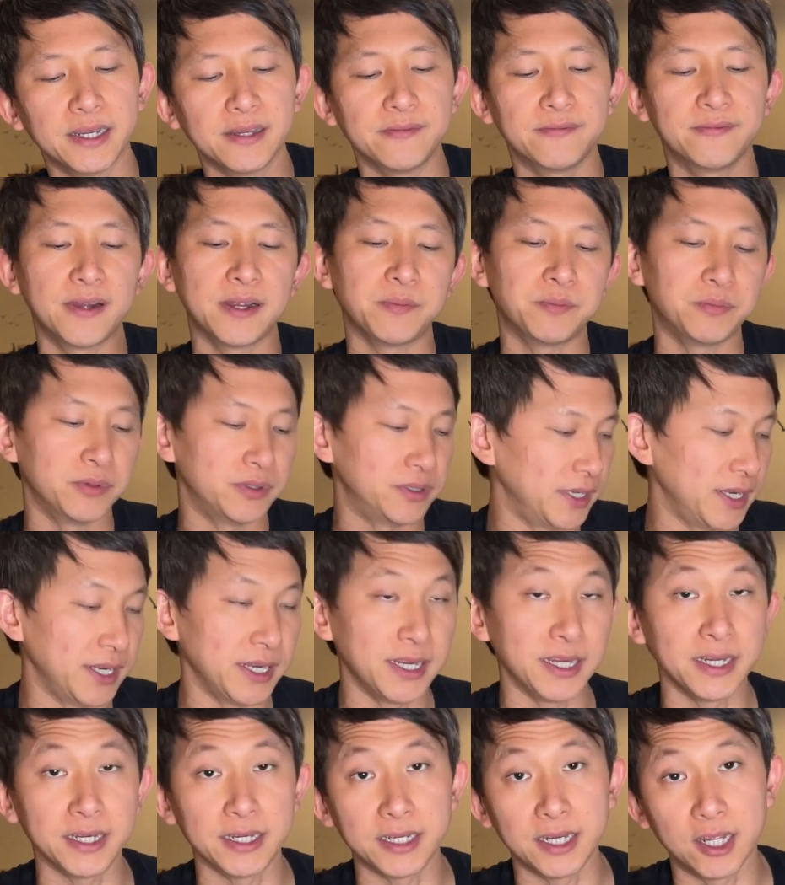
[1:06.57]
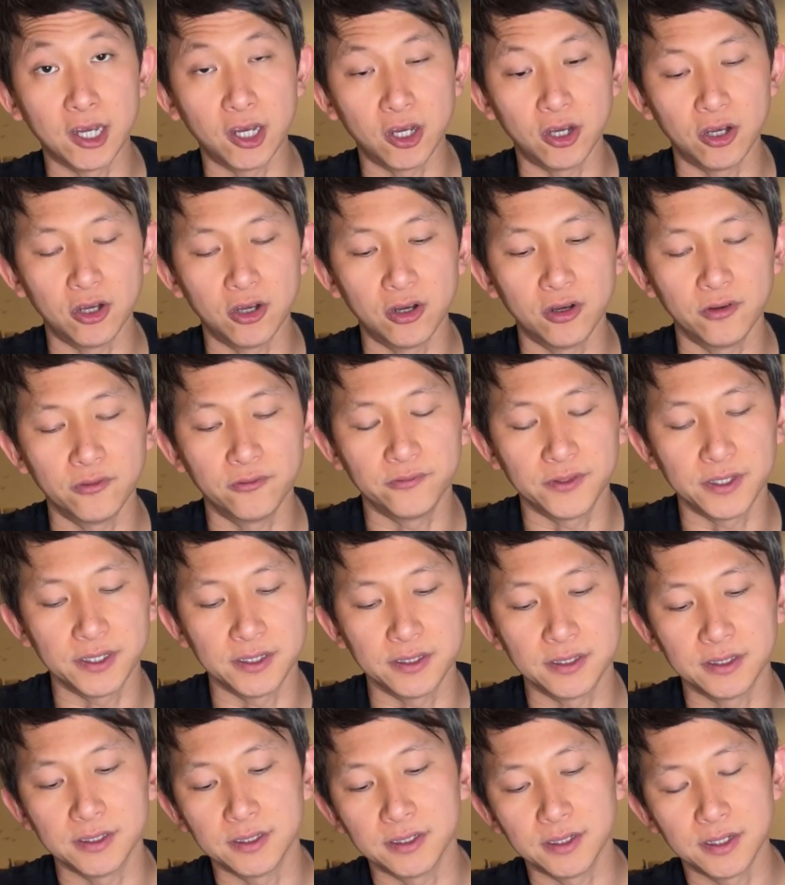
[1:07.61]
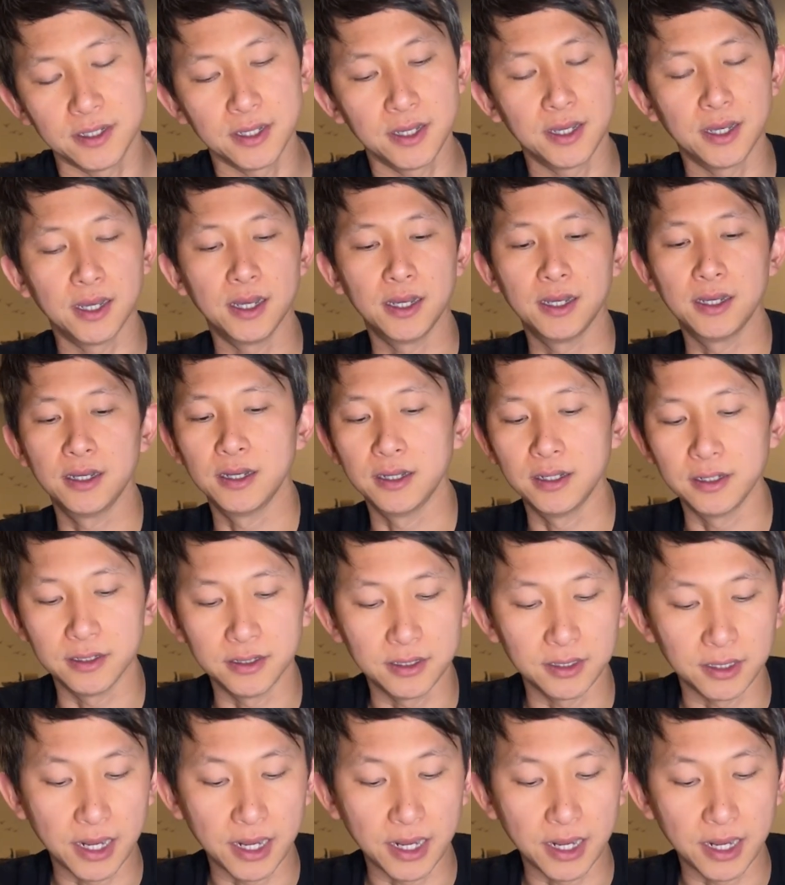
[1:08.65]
85% of the